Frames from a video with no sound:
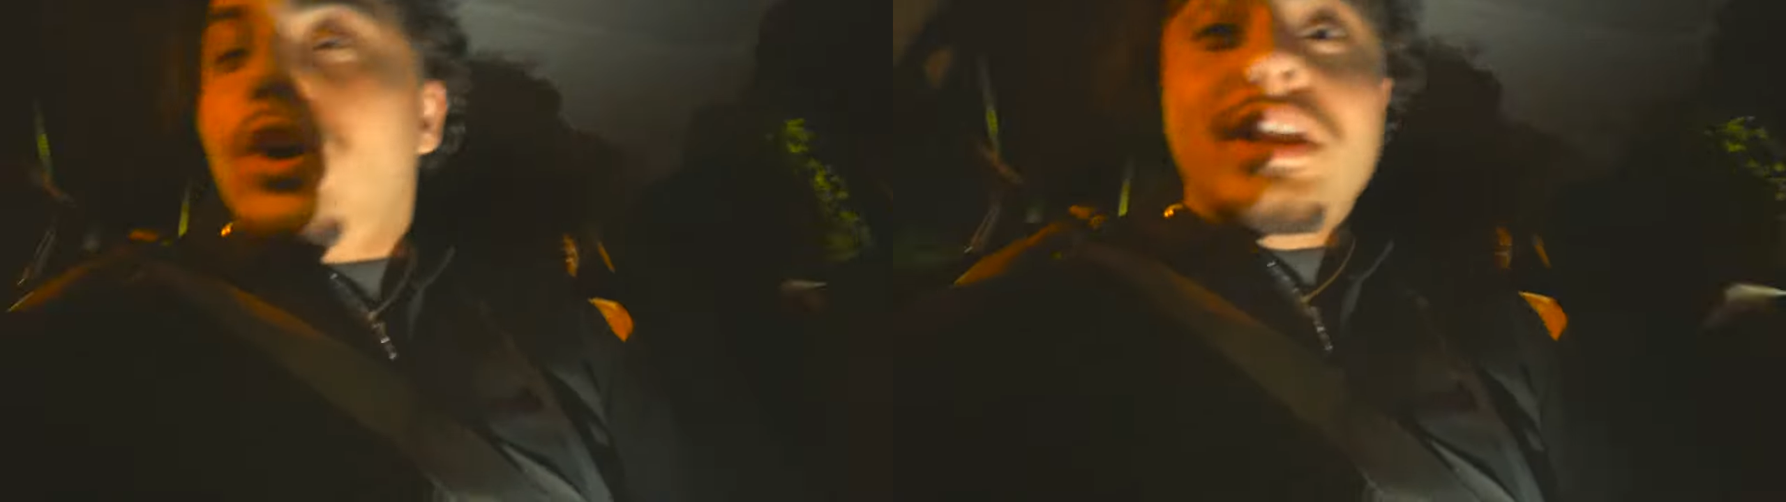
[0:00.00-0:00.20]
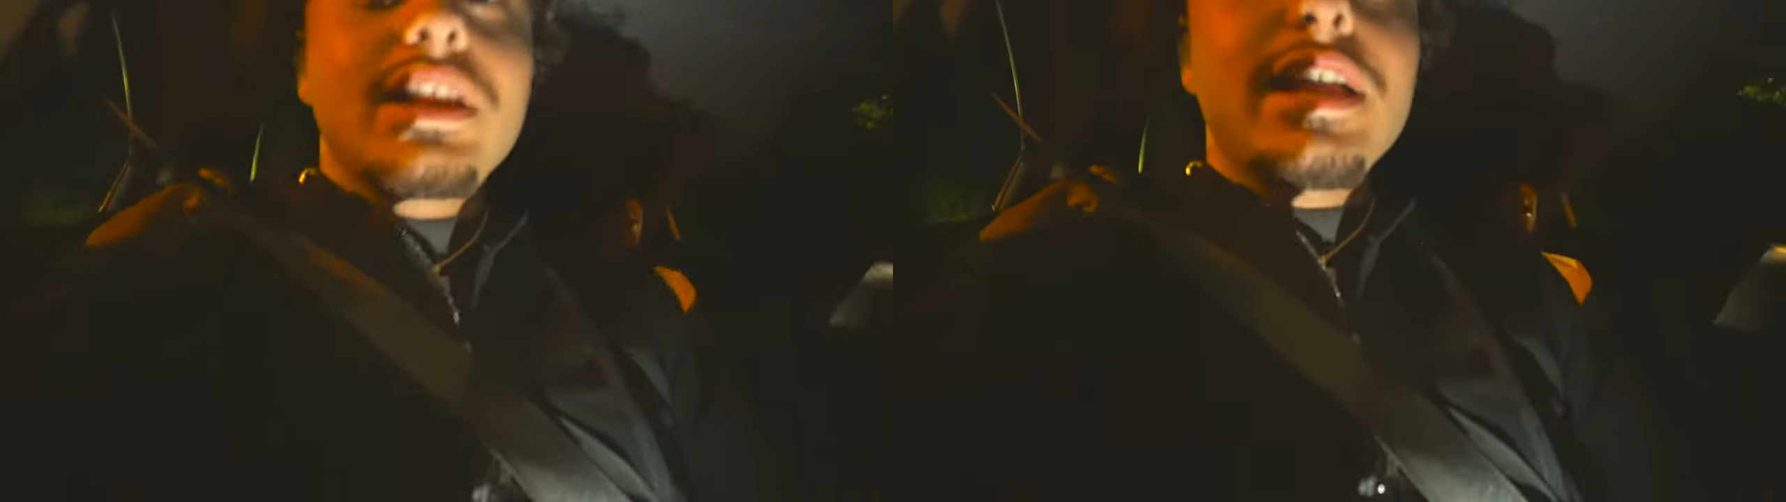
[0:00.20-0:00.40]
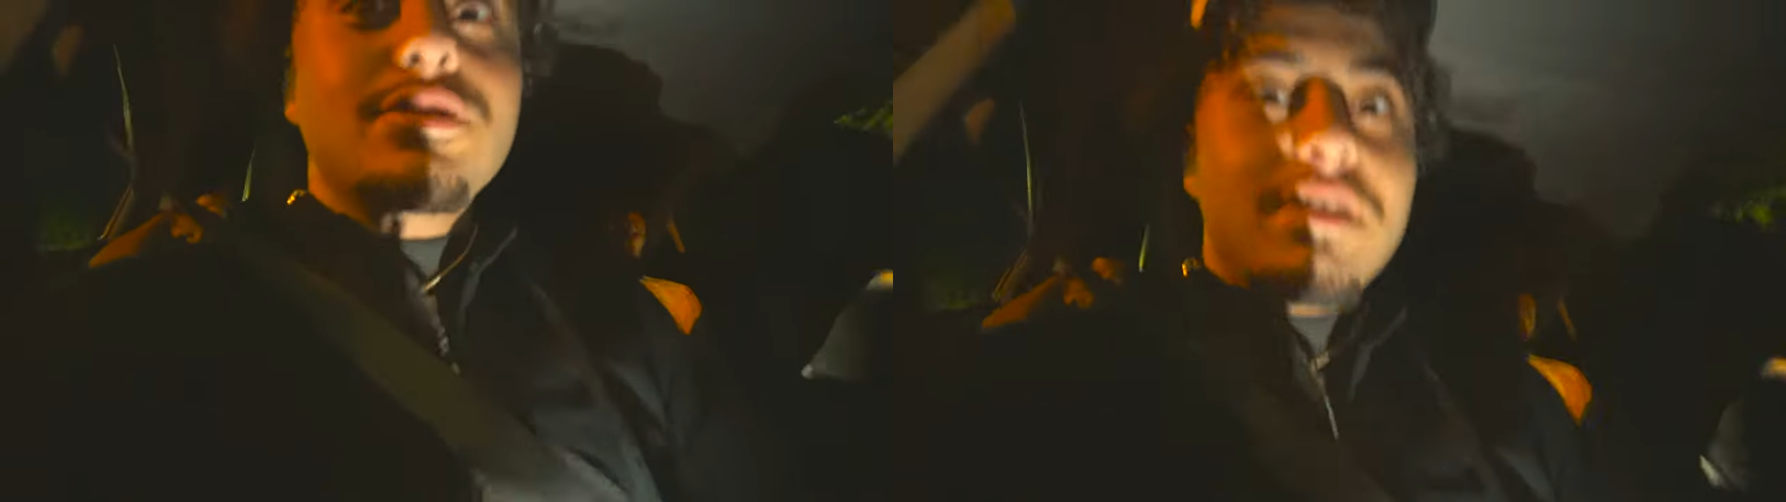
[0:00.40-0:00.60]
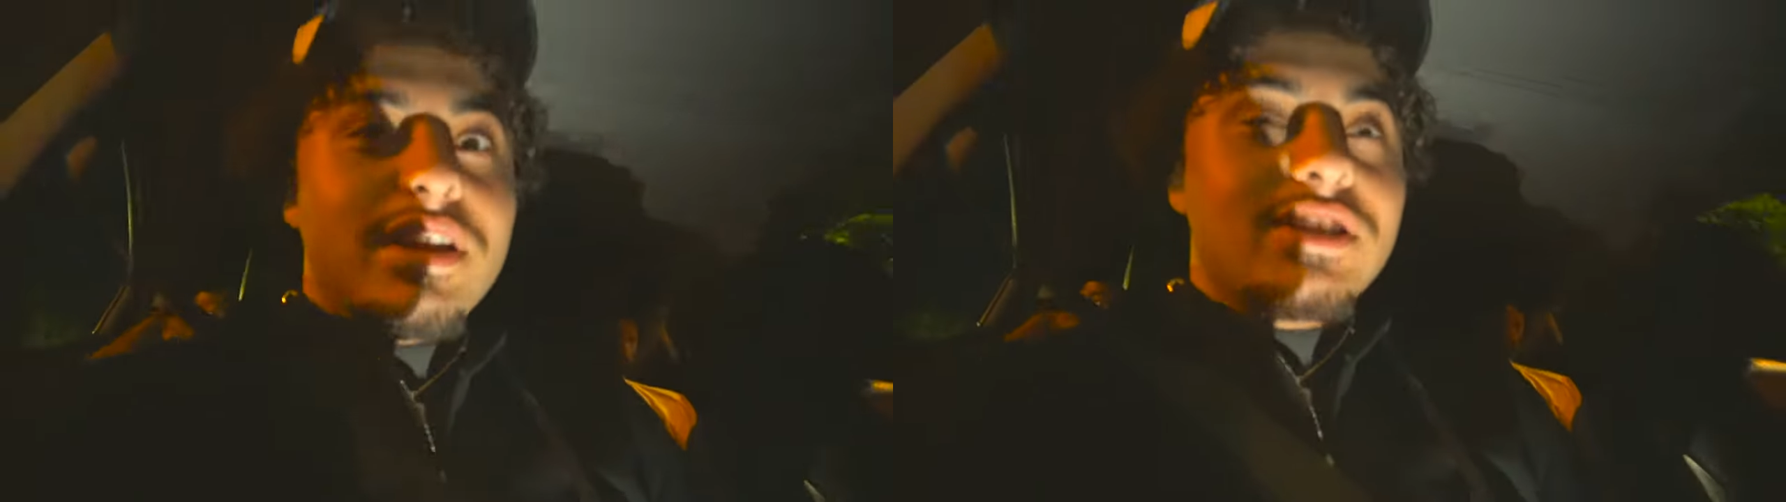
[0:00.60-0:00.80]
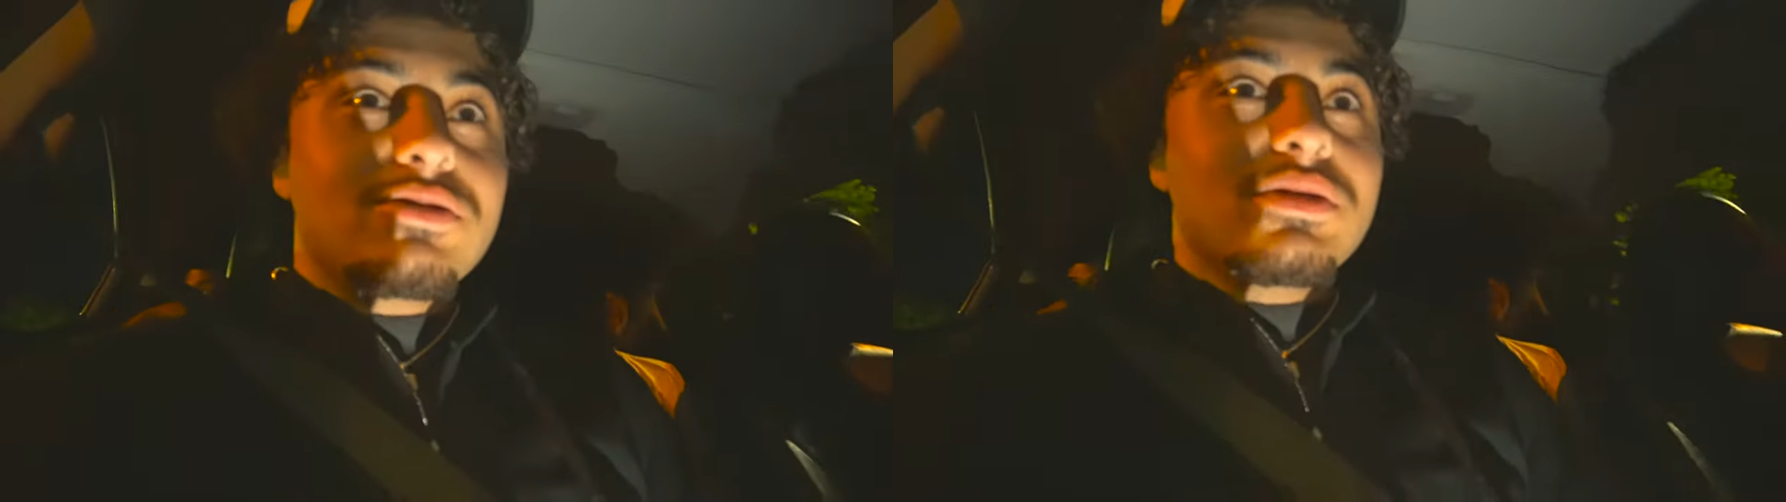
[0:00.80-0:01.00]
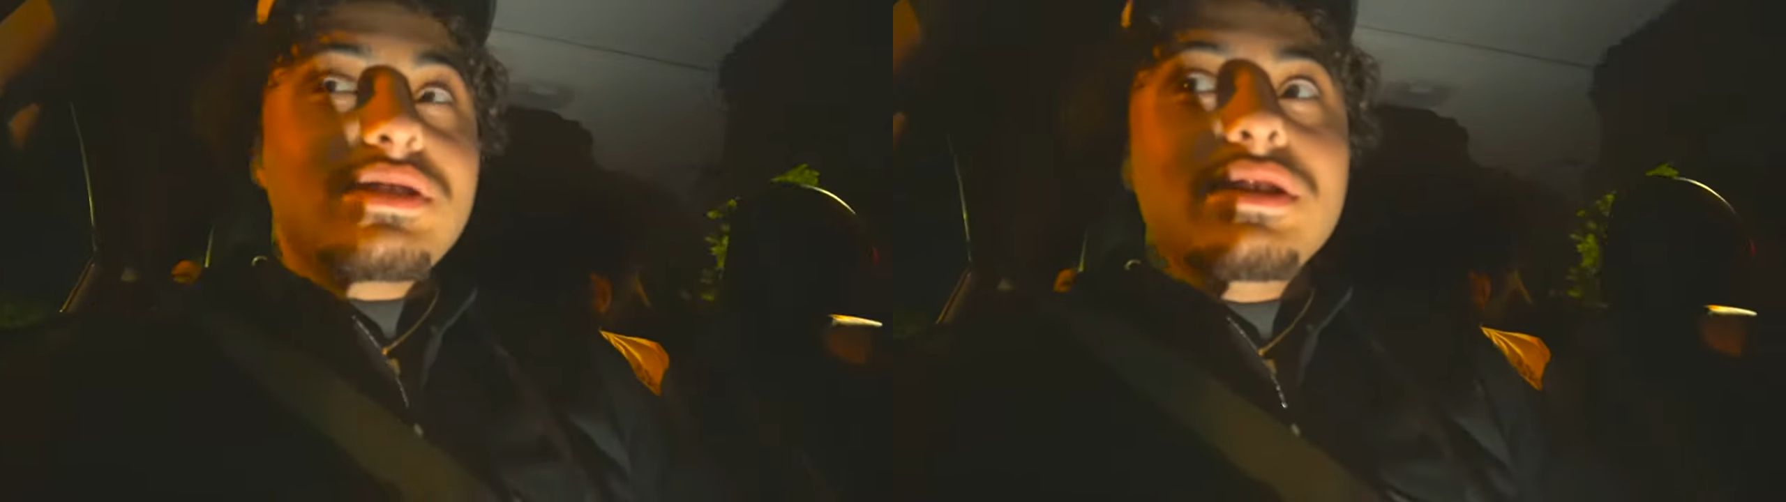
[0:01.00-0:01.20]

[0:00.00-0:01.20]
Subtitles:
Oh, the lady's right next to us too.